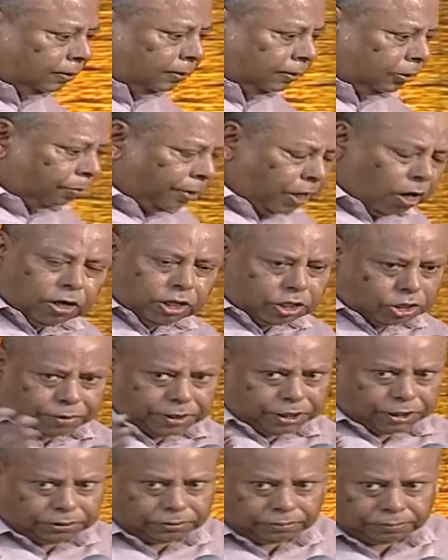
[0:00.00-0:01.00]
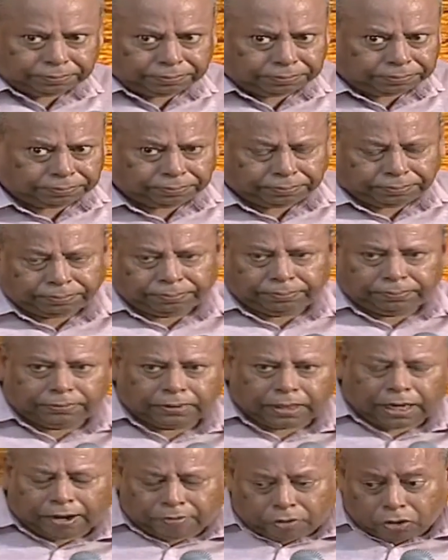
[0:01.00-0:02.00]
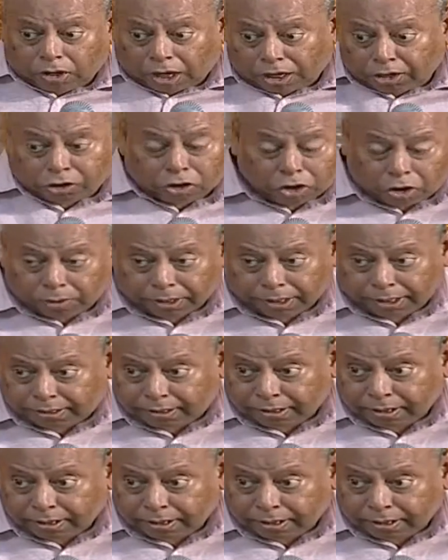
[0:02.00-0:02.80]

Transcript: To be honest with you, I have no control over it.